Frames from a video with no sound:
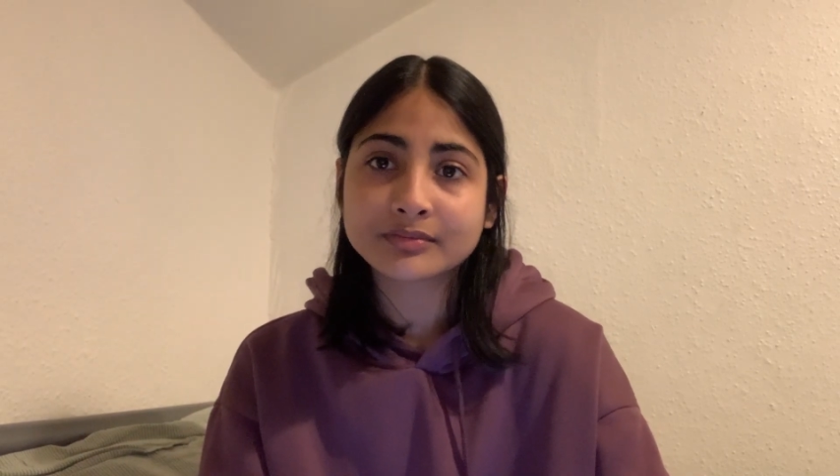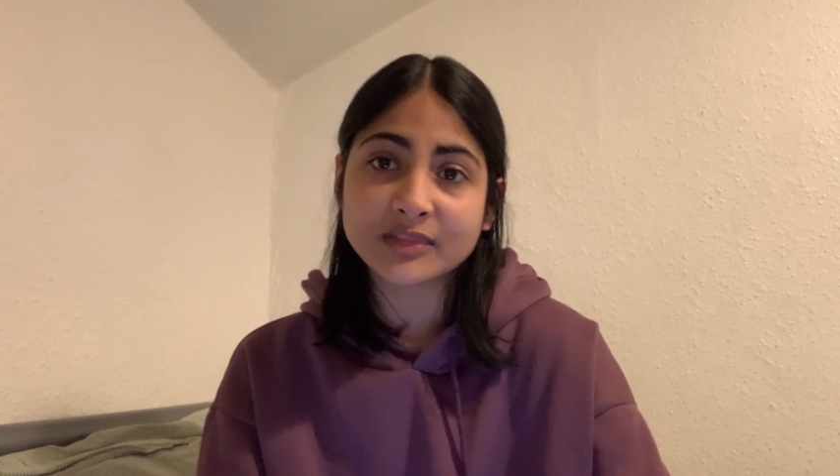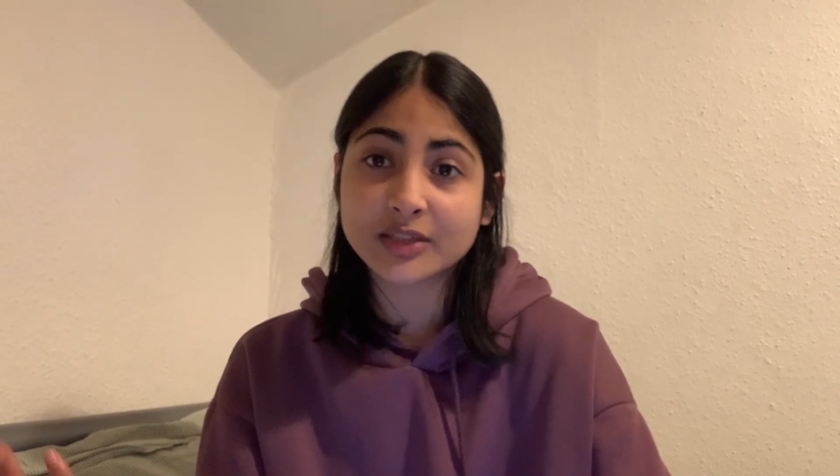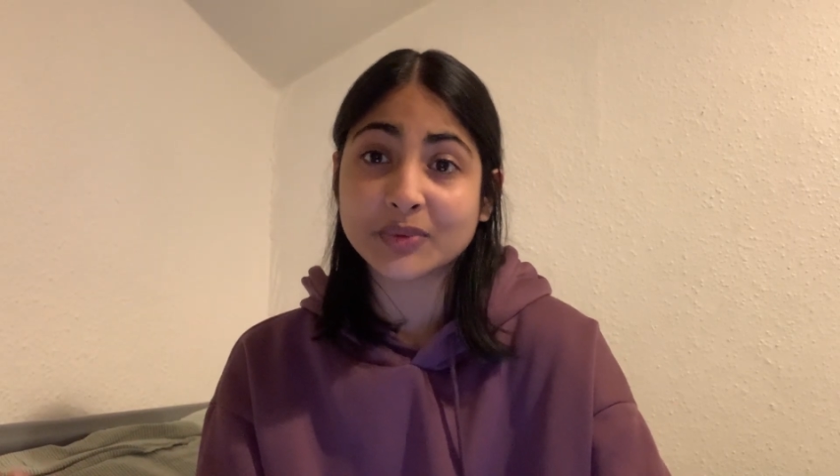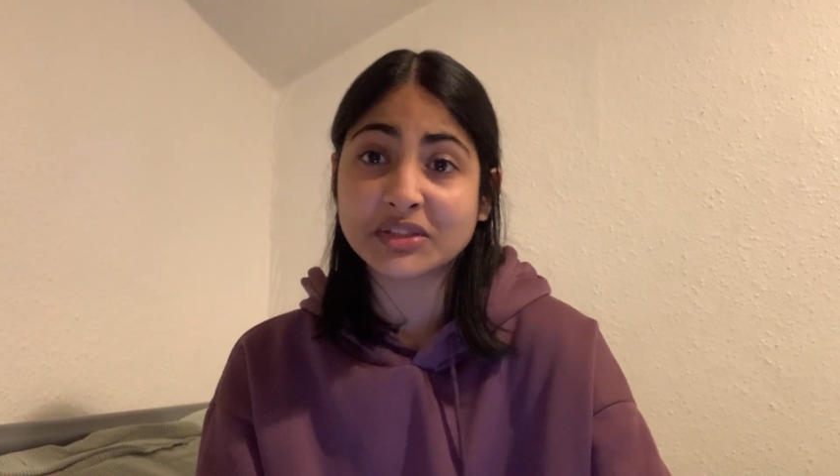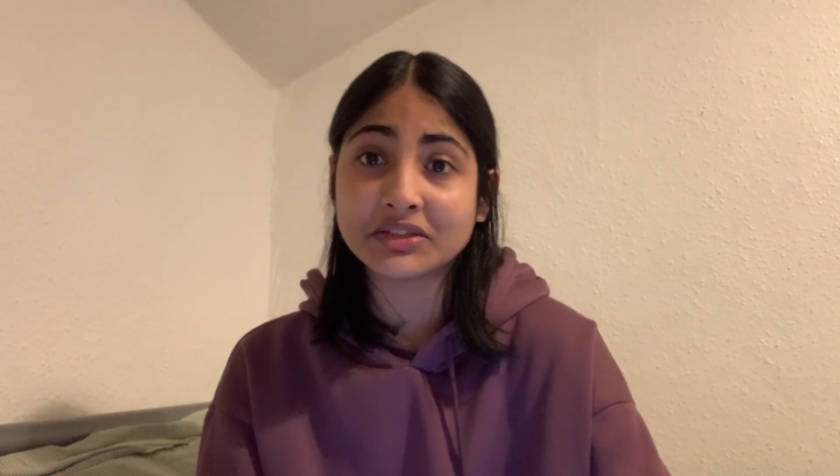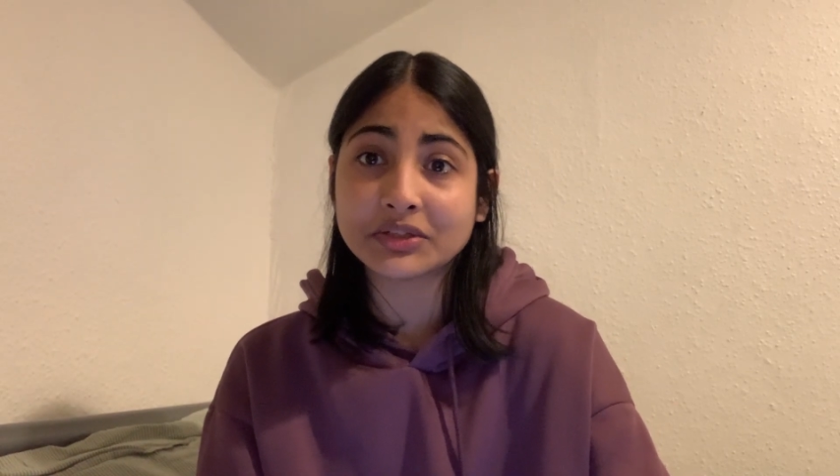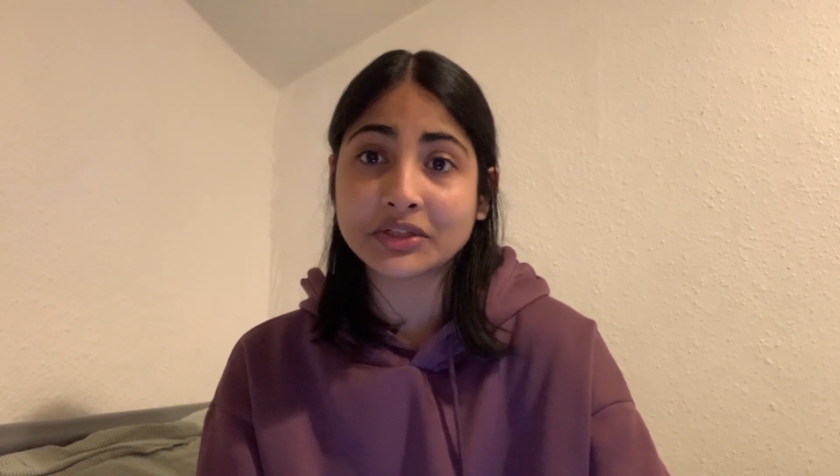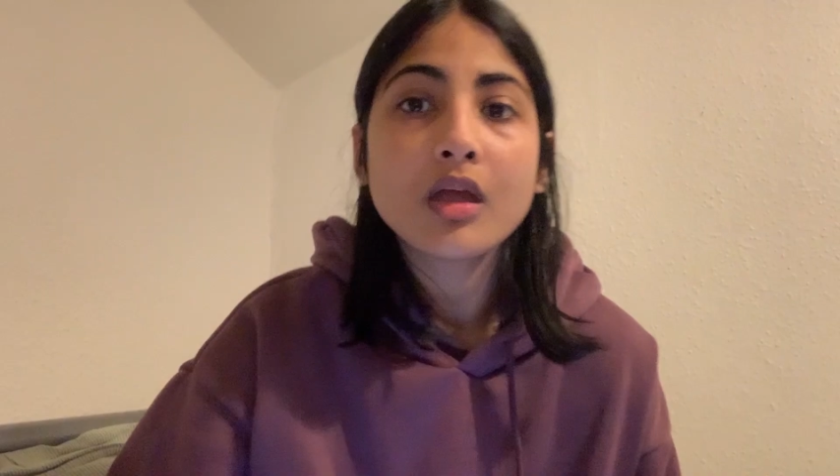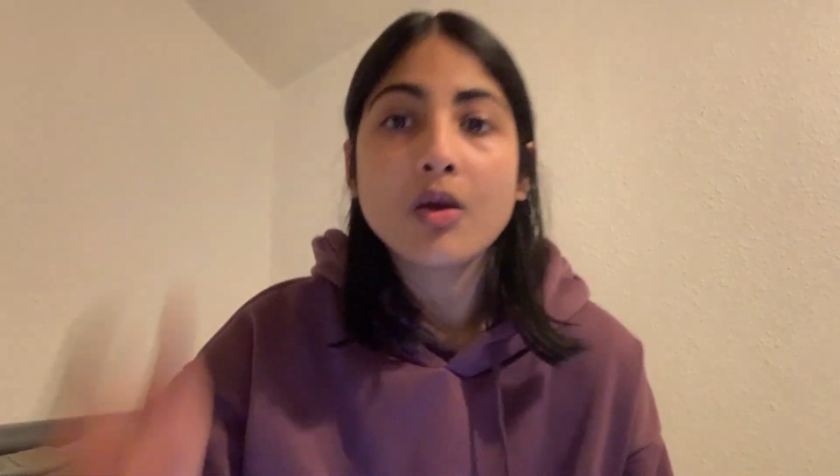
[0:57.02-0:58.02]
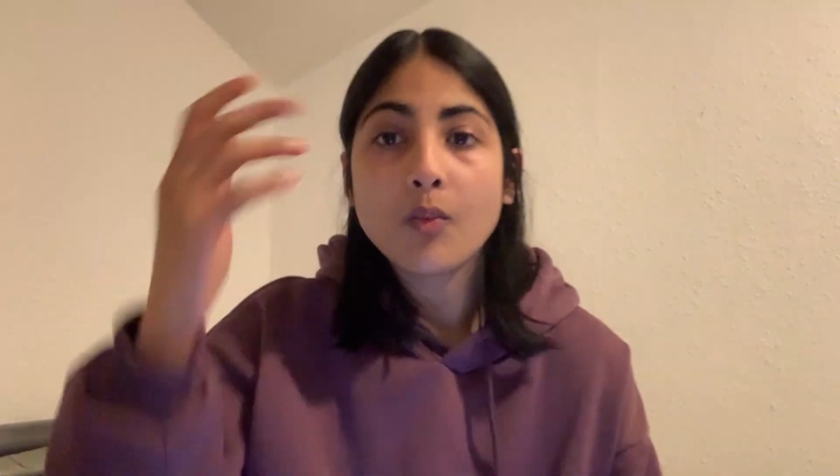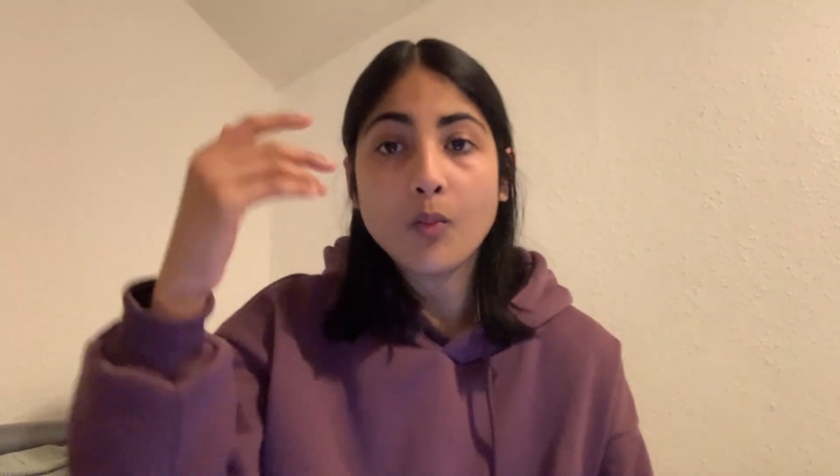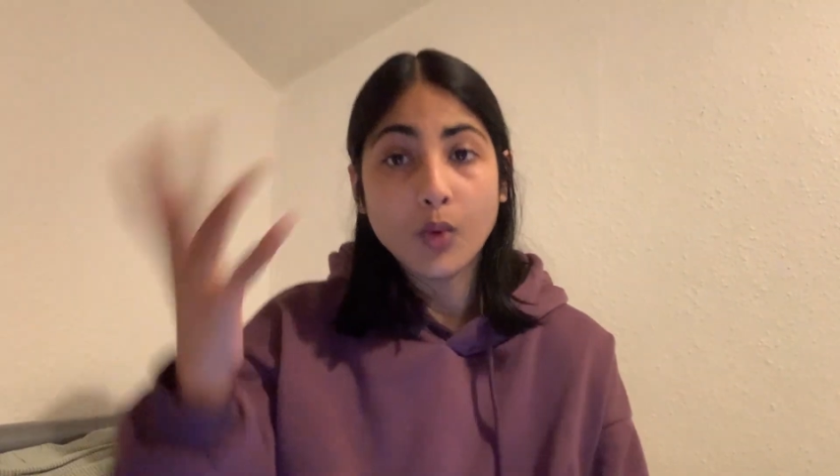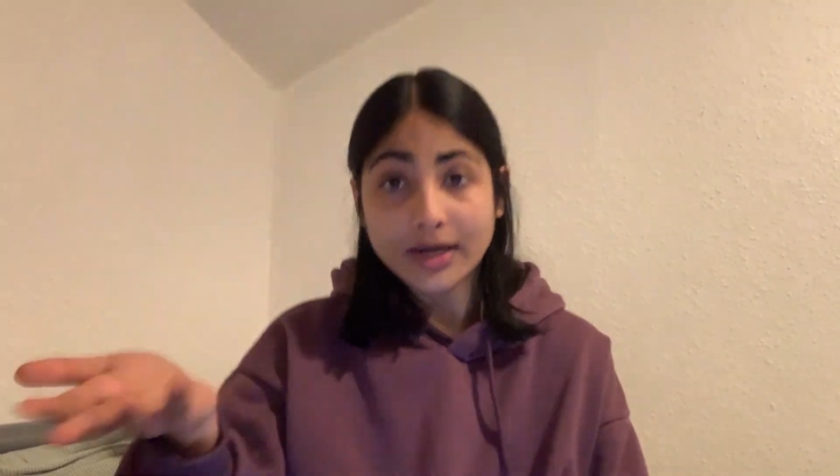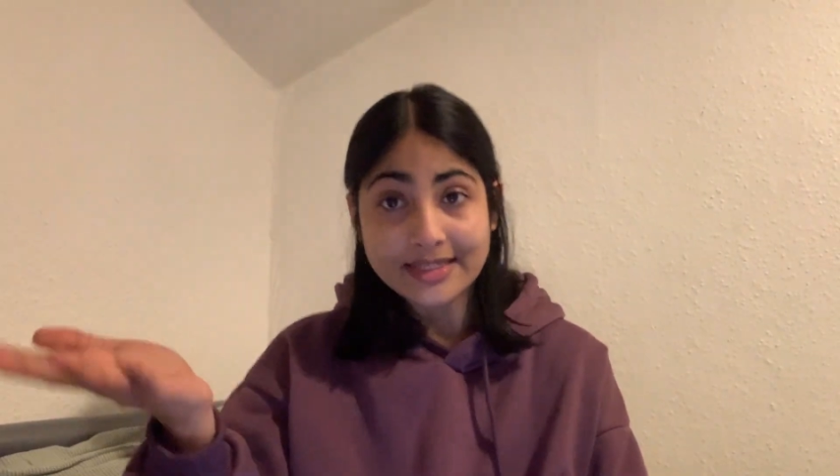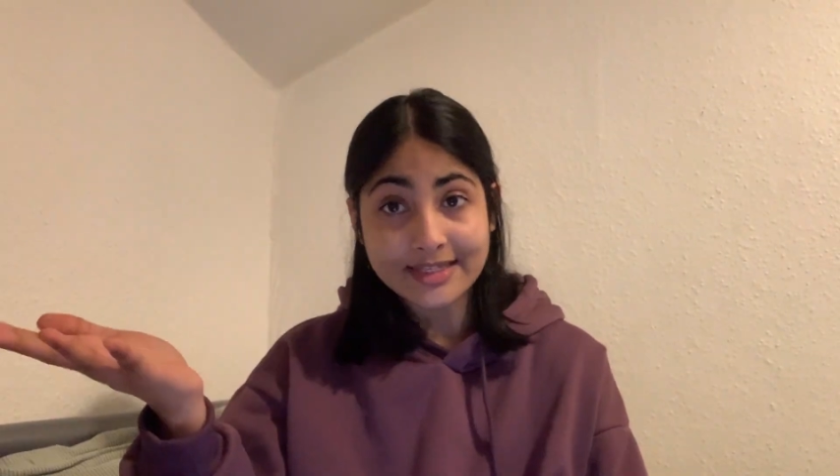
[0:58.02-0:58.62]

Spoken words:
this was easier. What is